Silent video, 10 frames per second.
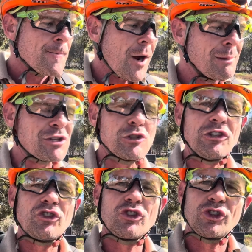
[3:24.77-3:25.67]
I'm literally
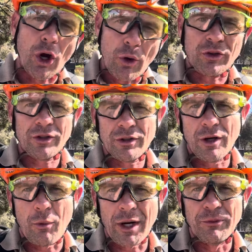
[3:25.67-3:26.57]
stoked
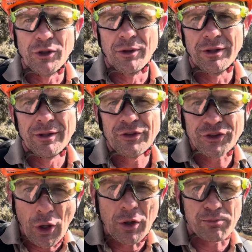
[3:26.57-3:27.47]
at what I'm doing,
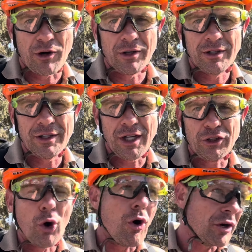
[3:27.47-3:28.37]
stoked, bro. You know,
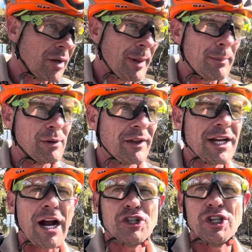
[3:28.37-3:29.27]
talking to people at the
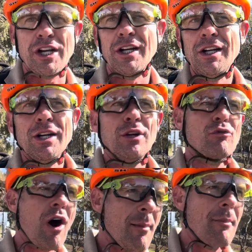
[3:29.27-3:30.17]
cashier,
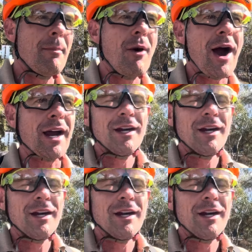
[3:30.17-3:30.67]
riding my bike.